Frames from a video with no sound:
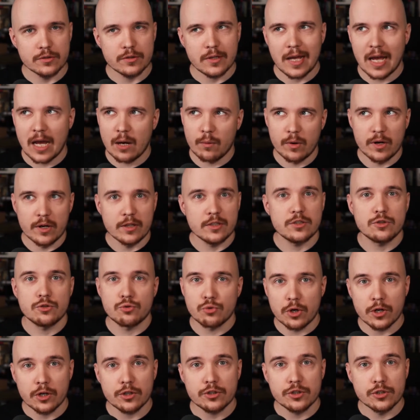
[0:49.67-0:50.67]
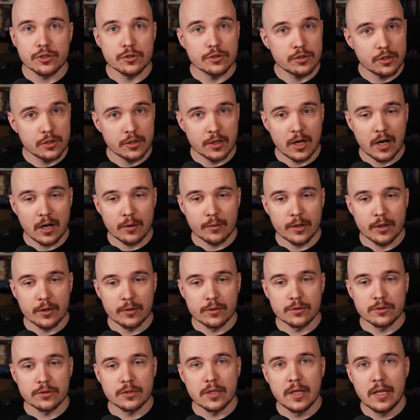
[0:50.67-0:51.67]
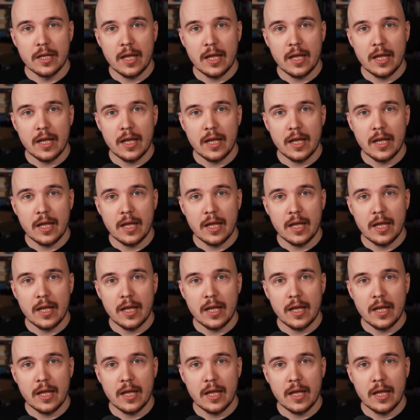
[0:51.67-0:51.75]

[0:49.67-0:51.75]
how I structure scenarios,